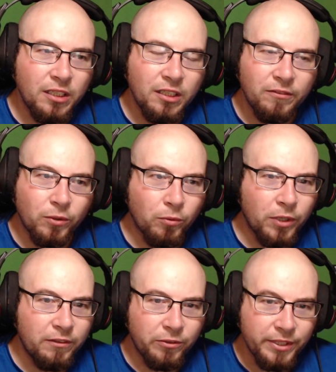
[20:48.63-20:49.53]
for
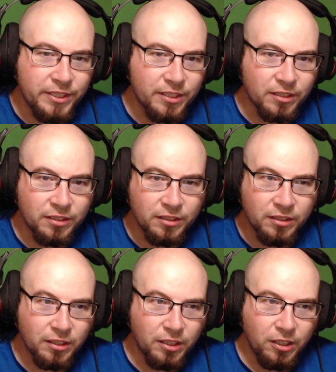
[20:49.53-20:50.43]
whatever reason,
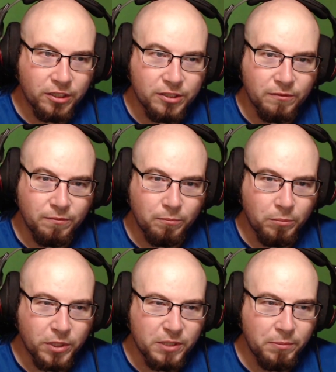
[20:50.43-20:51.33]
looks
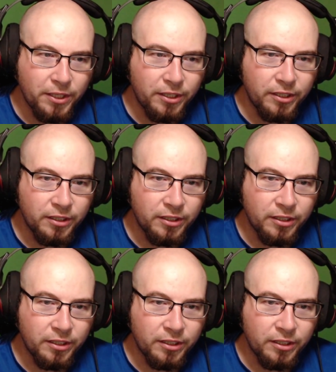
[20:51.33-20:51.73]
much better